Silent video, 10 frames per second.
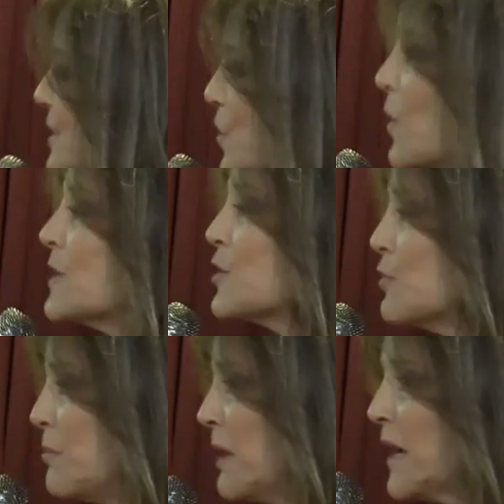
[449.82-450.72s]
going to
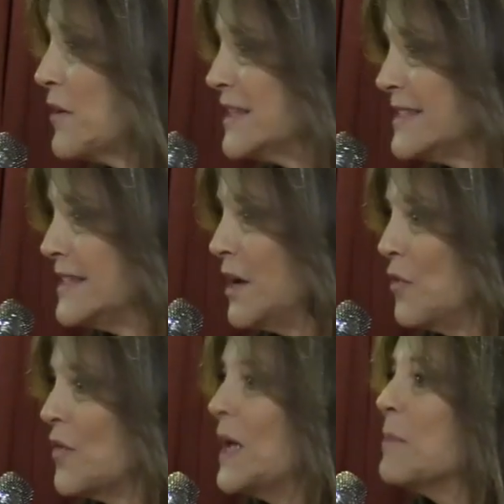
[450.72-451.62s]
repair itself,
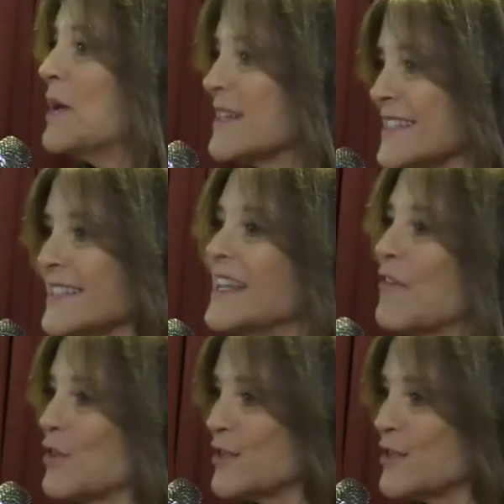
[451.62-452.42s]
because it never